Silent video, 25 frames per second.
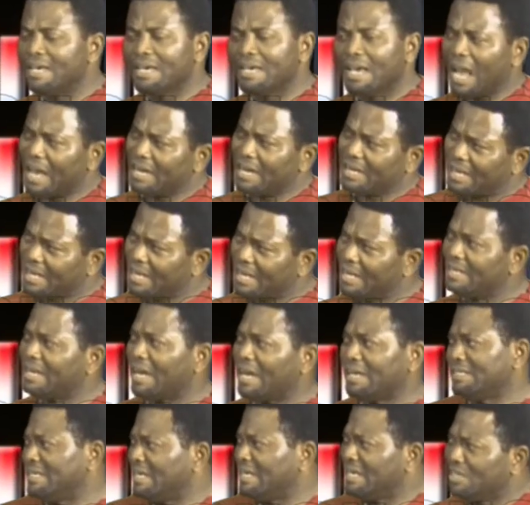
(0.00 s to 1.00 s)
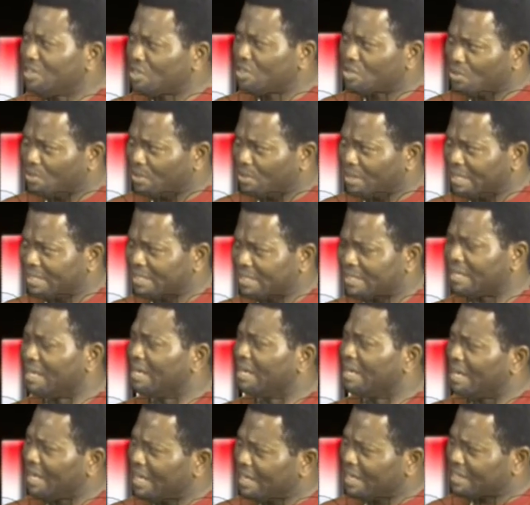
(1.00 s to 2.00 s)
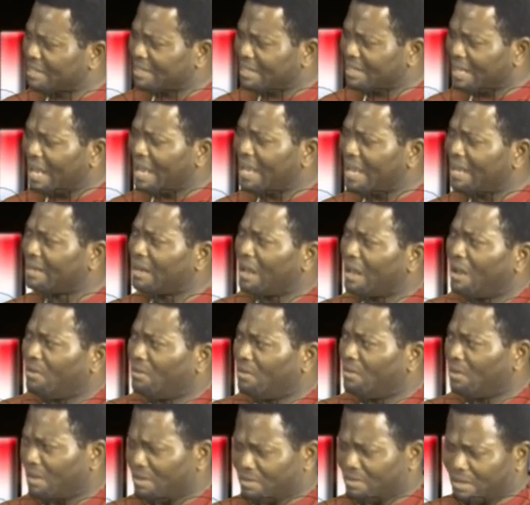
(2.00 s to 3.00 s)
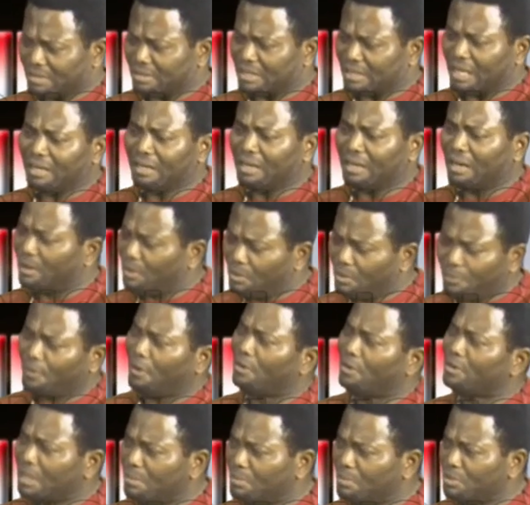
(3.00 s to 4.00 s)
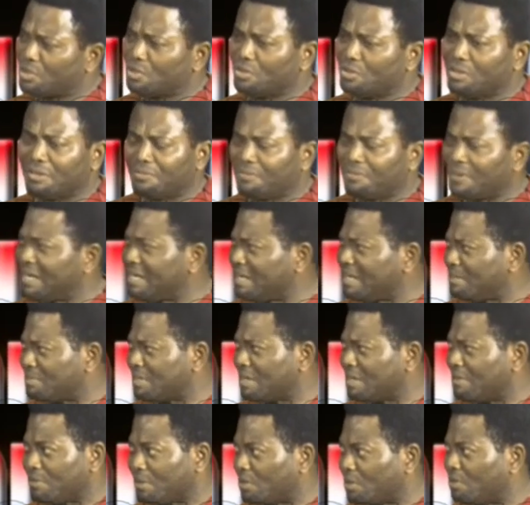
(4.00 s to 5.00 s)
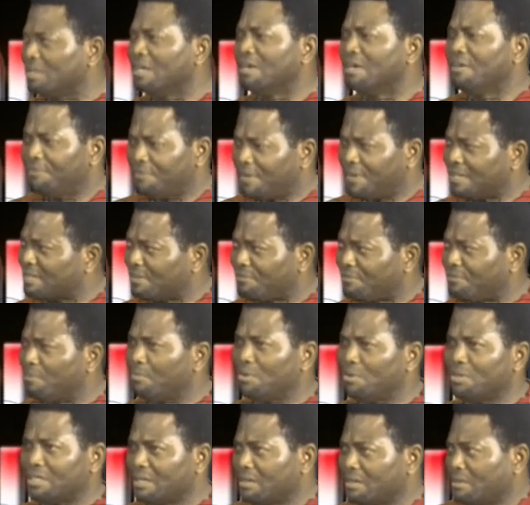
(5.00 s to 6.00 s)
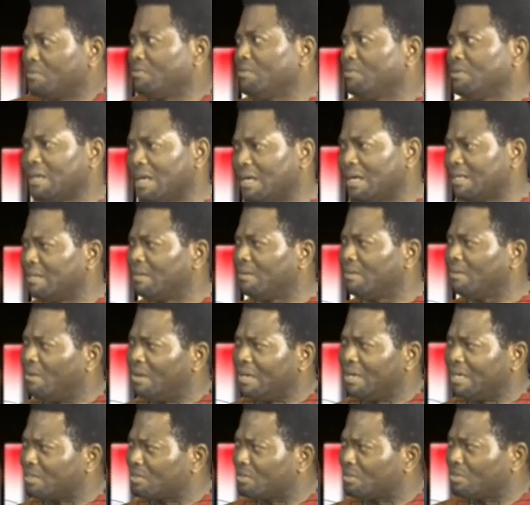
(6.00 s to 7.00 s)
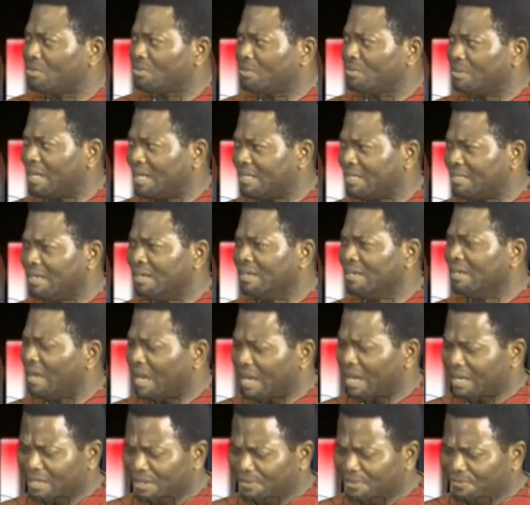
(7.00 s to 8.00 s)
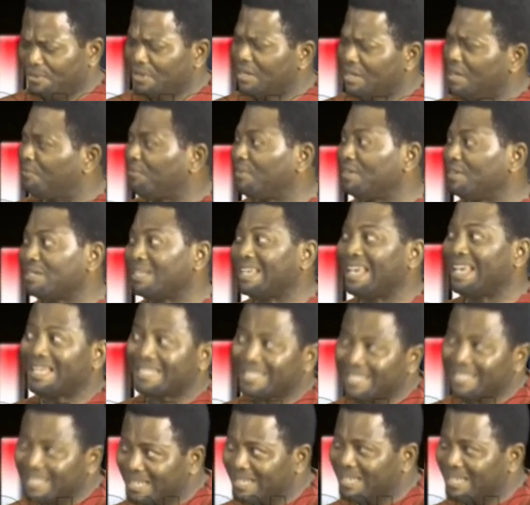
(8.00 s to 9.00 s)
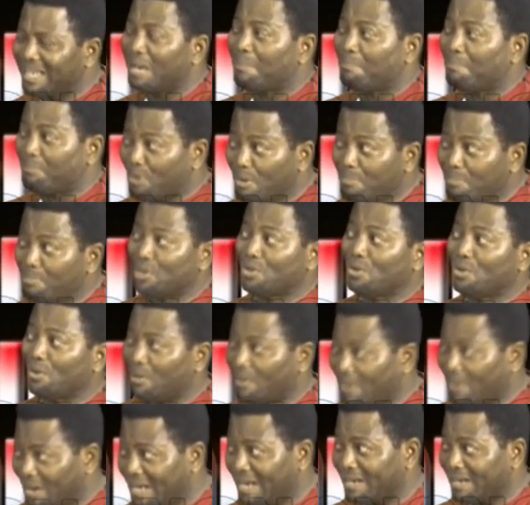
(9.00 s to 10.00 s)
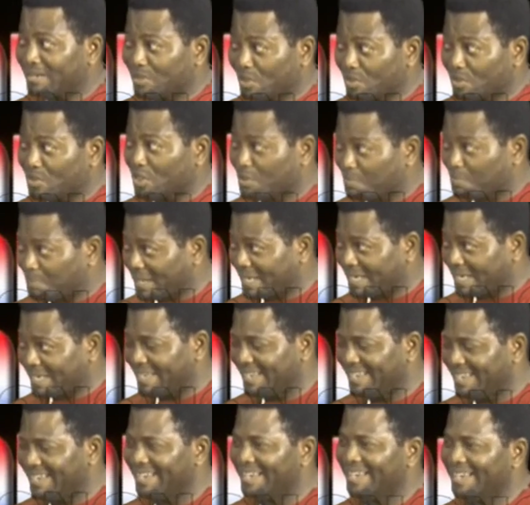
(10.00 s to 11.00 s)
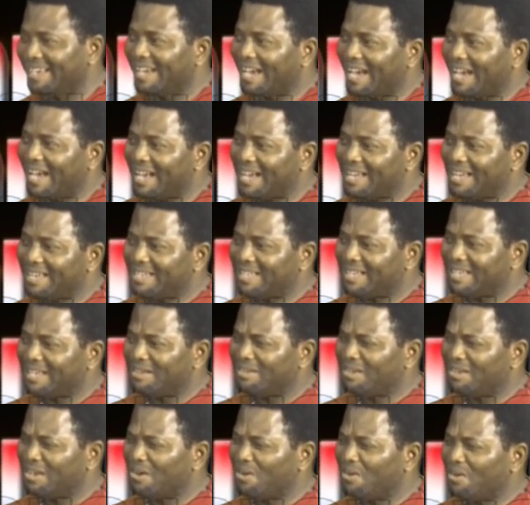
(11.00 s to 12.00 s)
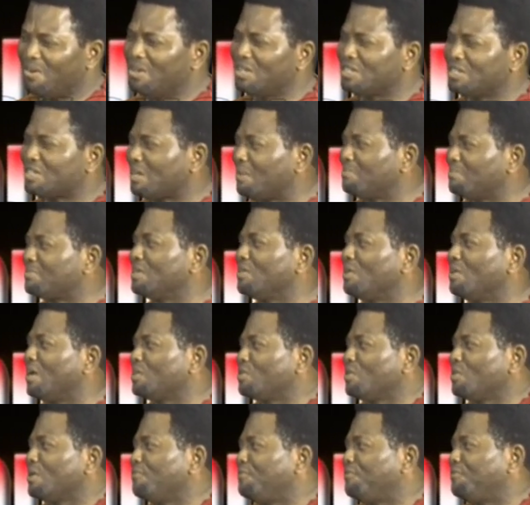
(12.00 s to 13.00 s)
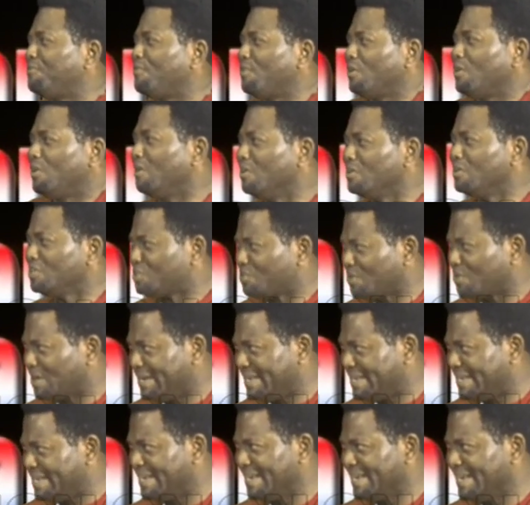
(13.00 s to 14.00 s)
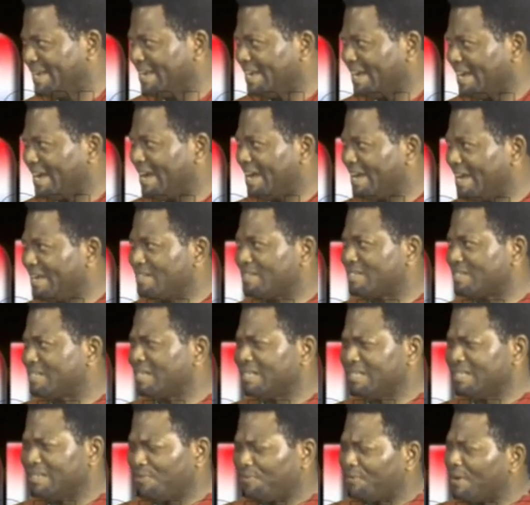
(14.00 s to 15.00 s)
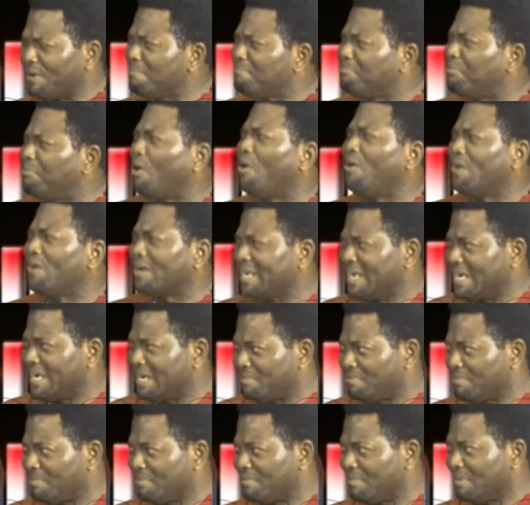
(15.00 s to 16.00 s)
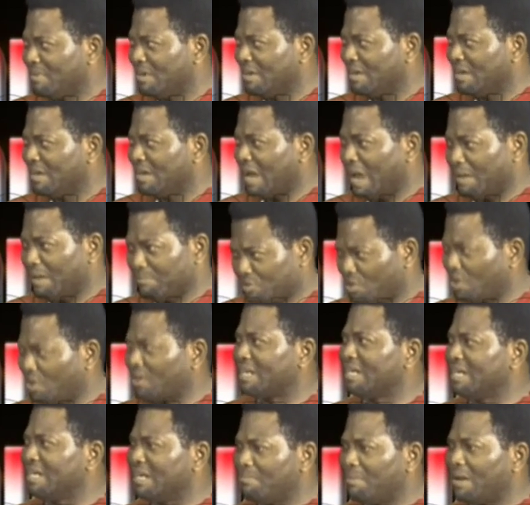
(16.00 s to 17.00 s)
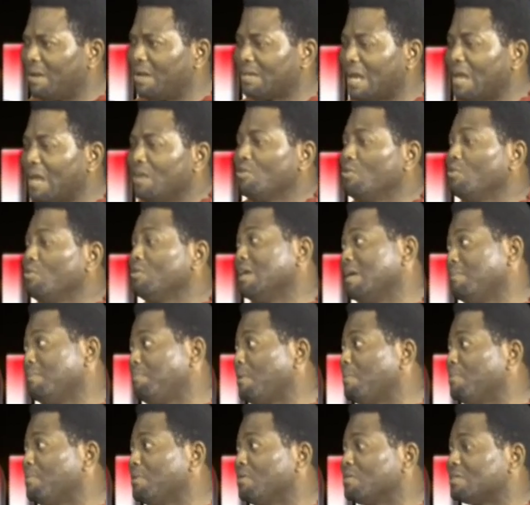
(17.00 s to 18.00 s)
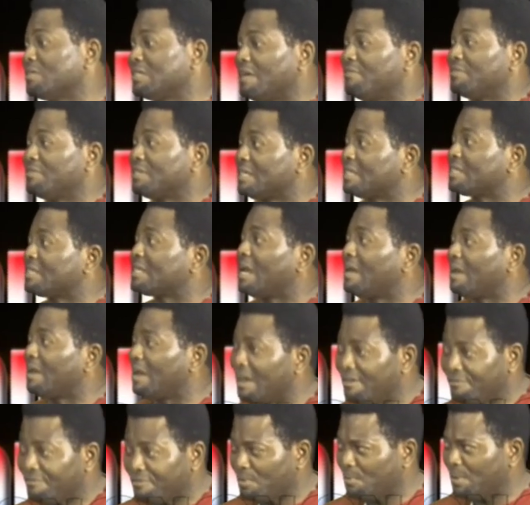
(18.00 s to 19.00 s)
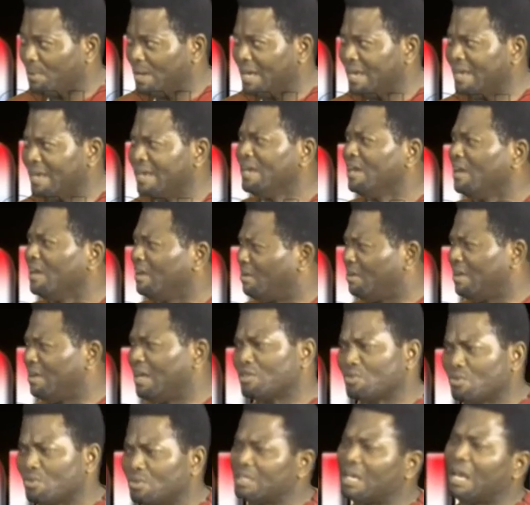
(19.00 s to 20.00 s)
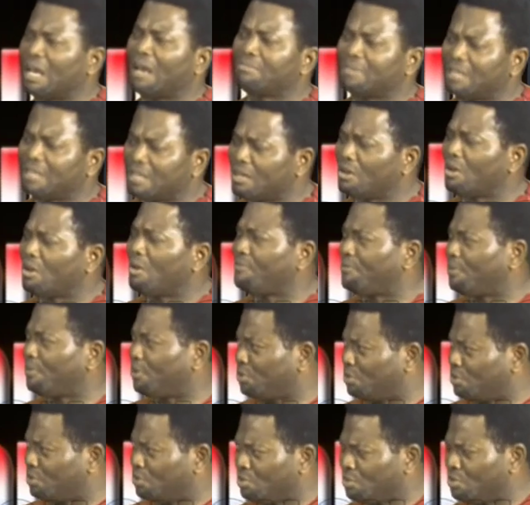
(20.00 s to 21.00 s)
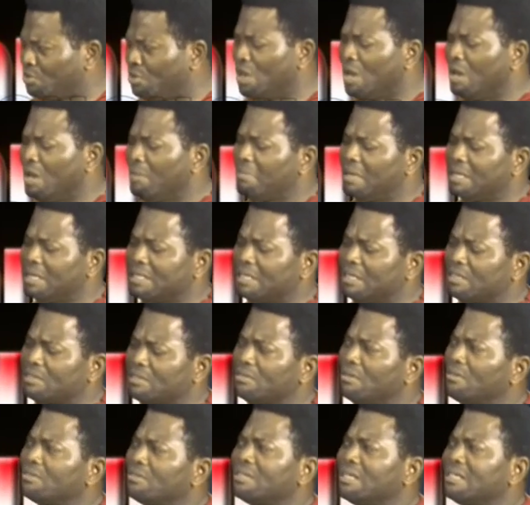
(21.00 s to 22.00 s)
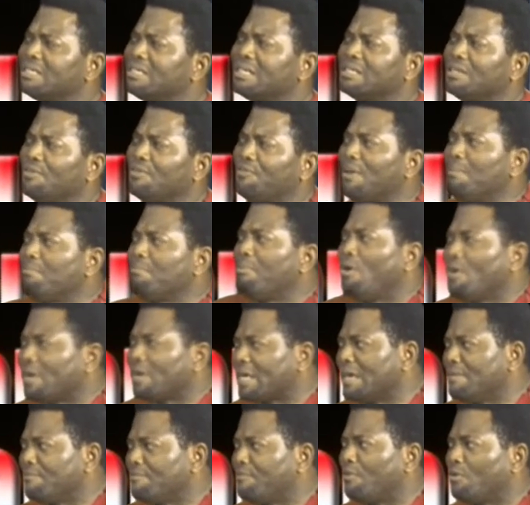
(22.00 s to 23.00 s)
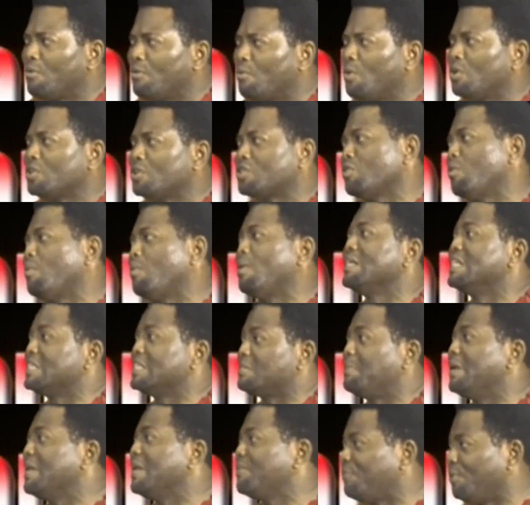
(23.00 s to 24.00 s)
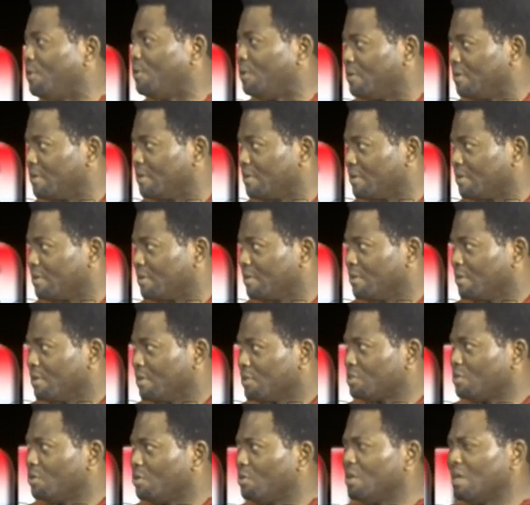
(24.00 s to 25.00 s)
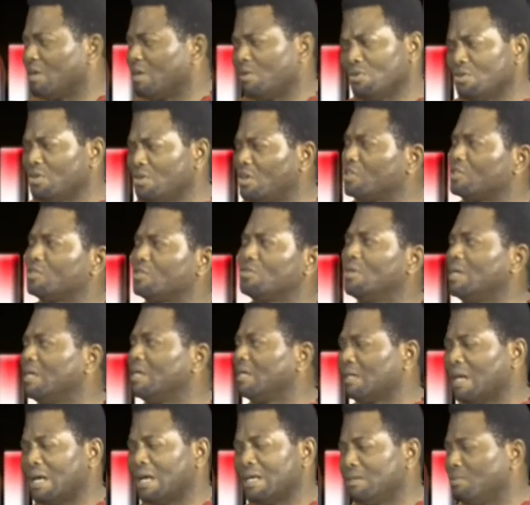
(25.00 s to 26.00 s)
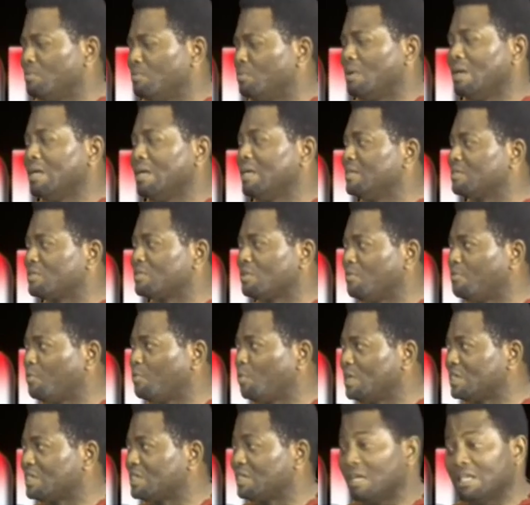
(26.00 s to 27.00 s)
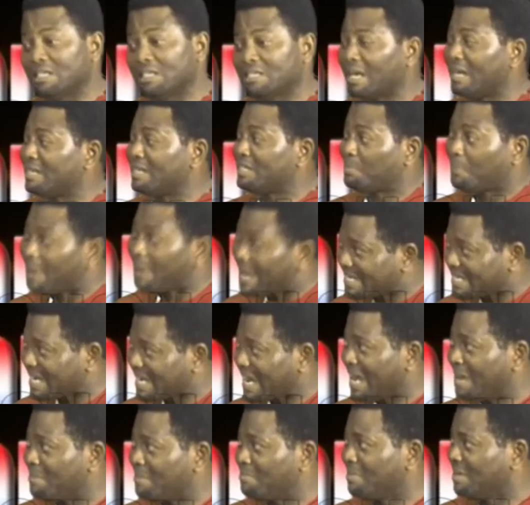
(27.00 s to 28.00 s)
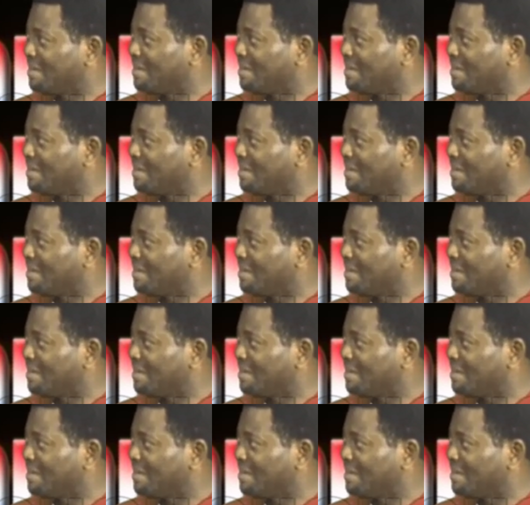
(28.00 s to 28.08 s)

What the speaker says: and he that didn't do it, he's there now standing alone, unable to defend himself, because first and foremost he couldn't get the lawyers to do that, and even if he's getting a pro bono lawyer, so to speak, and you know, it's something you are doing voluntarily, it's a different ball game. I'm talking about, I know, yeah, pro bono services are everywhere. Lawyers could say, I'll take it up for you, but it's not, it's a different ball game for what someone is paid for. So he could just do it the way he's so rich. It's a spare time